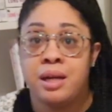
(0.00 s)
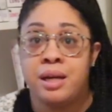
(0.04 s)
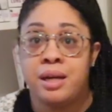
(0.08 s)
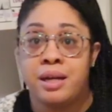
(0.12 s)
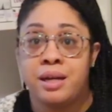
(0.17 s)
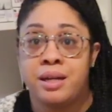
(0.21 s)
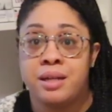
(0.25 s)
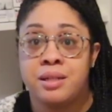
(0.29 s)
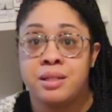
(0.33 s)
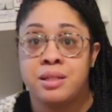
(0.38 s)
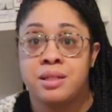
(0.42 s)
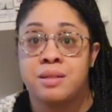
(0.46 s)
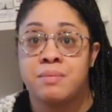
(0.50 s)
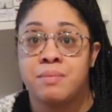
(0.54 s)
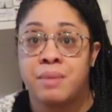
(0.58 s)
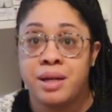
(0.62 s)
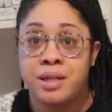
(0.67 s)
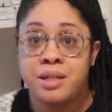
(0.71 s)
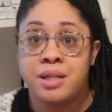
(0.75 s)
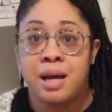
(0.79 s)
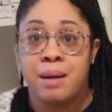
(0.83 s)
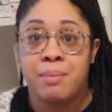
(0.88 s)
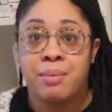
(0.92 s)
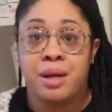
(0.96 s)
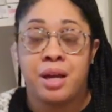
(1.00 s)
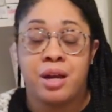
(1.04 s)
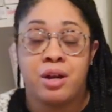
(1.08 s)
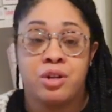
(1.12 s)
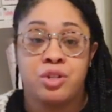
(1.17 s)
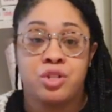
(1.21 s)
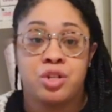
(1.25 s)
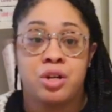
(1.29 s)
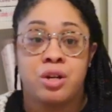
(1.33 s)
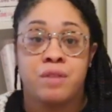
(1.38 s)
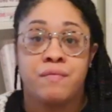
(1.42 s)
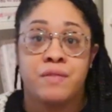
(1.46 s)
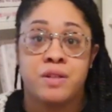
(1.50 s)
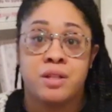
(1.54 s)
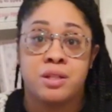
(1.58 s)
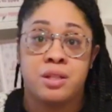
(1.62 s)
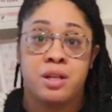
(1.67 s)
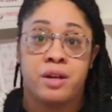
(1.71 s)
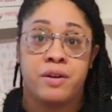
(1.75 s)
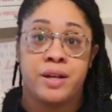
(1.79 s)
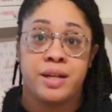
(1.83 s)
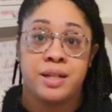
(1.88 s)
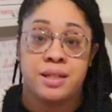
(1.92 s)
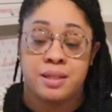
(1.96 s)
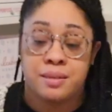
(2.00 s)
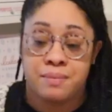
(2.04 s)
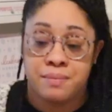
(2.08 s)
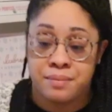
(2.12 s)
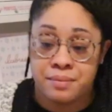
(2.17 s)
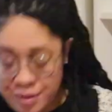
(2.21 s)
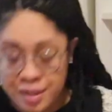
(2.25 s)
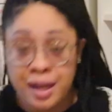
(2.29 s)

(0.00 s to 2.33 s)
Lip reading: is my top character of the series.